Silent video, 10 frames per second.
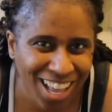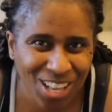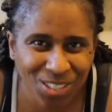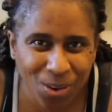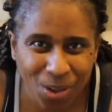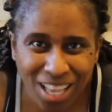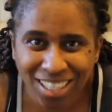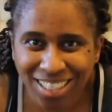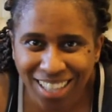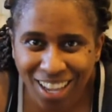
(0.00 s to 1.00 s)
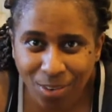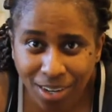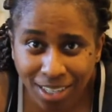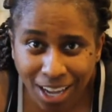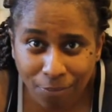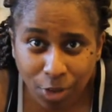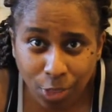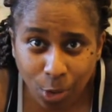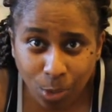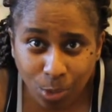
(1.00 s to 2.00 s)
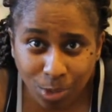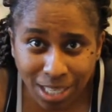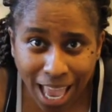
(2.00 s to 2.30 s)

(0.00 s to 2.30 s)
So stay on the lookout for those,